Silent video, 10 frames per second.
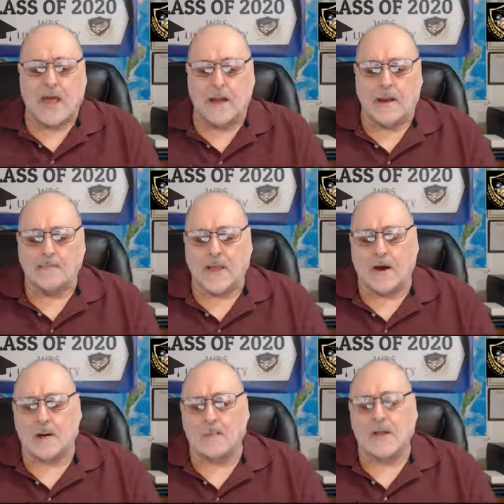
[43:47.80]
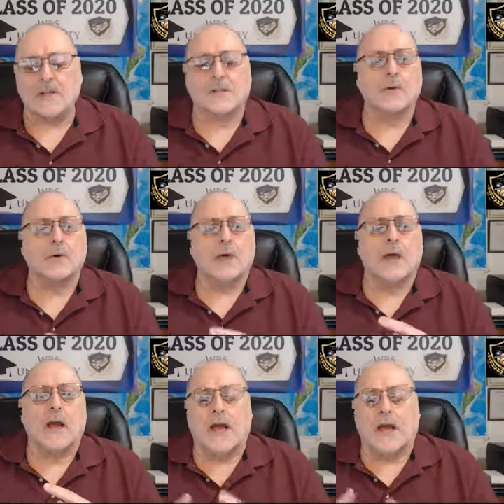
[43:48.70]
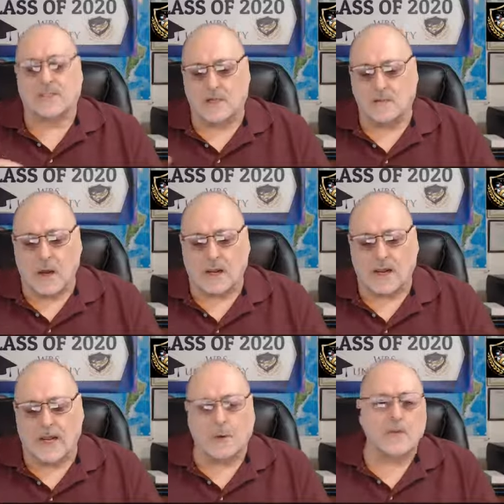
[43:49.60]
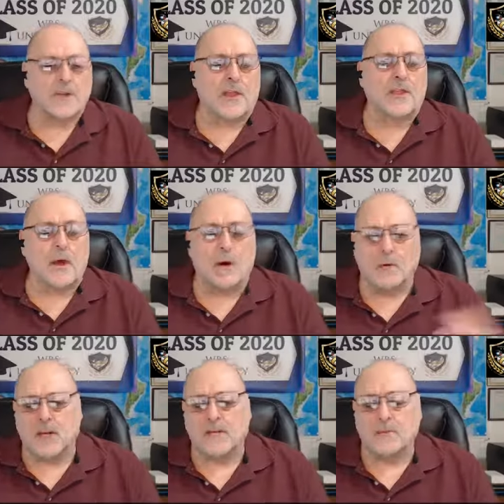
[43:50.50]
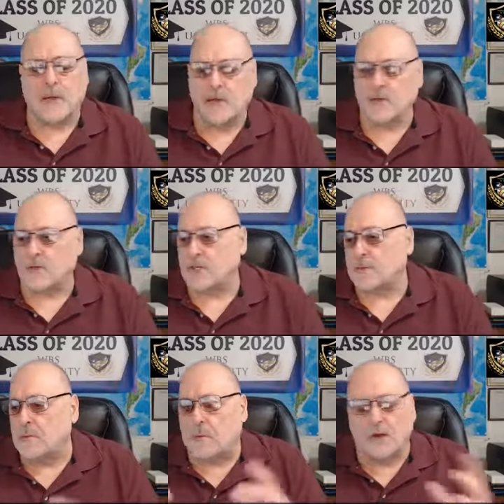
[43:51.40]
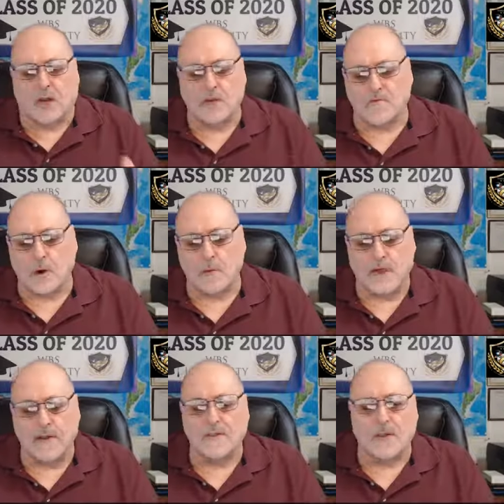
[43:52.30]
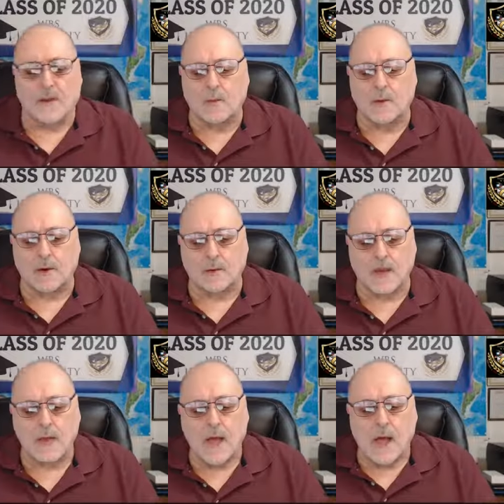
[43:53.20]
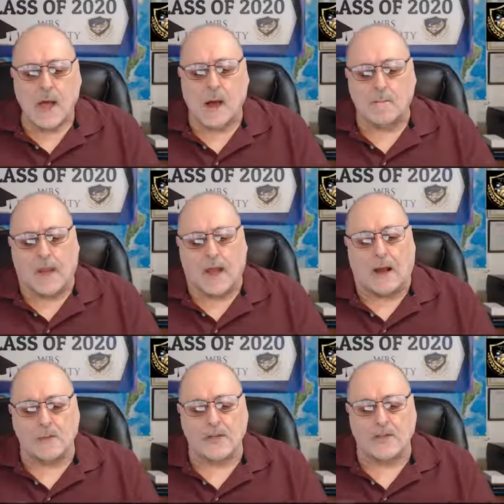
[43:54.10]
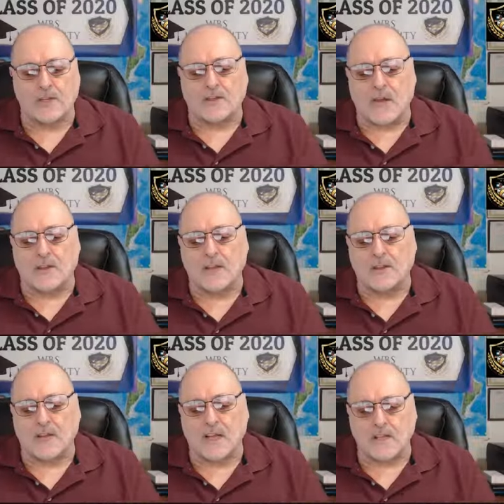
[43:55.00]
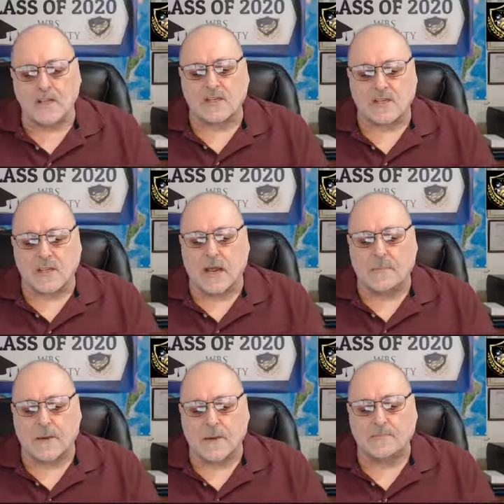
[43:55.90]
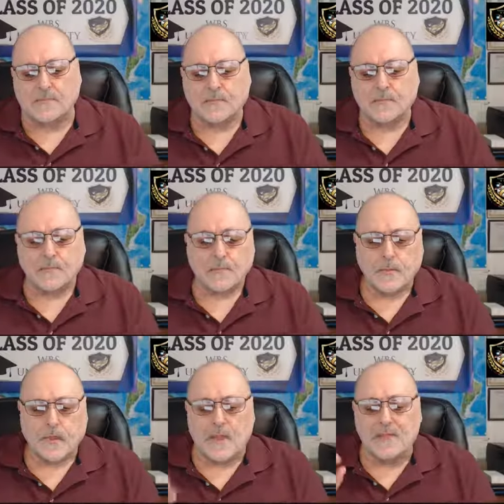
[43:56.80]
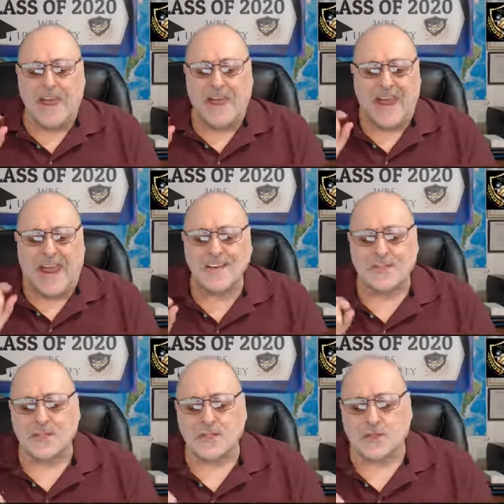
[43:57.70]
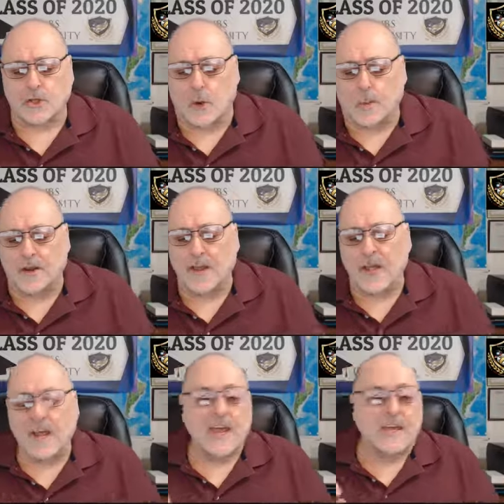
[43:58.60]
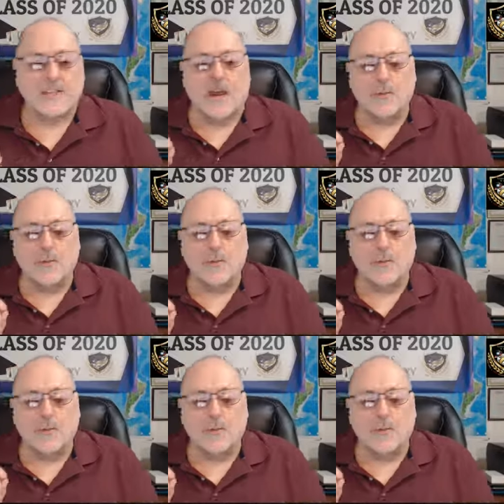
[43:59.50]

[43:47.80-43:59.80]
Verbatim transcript: and how it means to a, a symbolic language in the Old Testament and New Testament both confirm that in the Hebrew and Greek. Uh, but I would just say this, that this statement that ancient serpent is a